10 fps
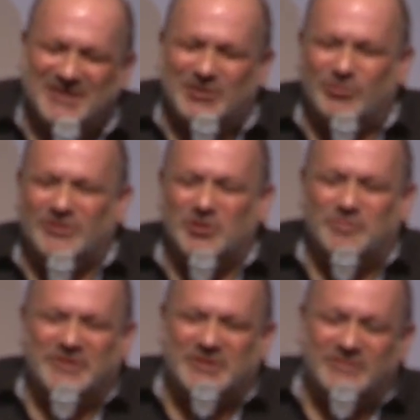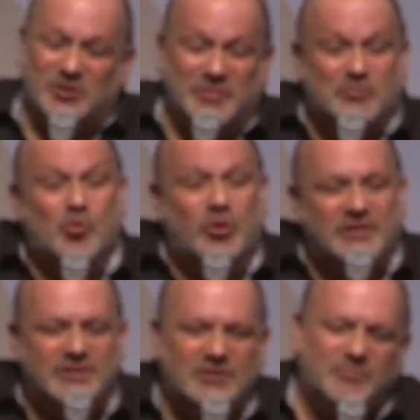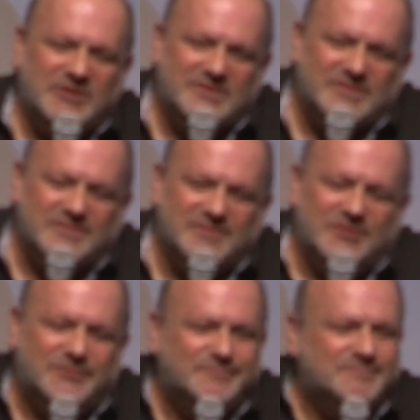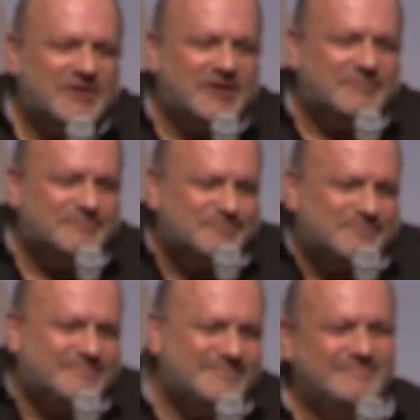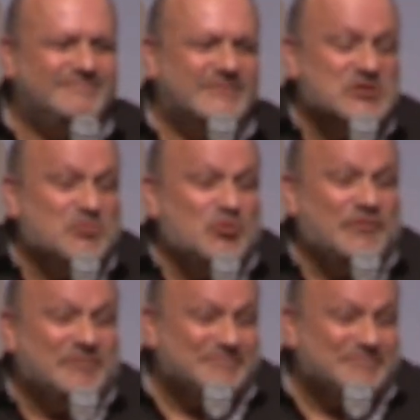or a little bit poetic, but you know, hey, it's a movie.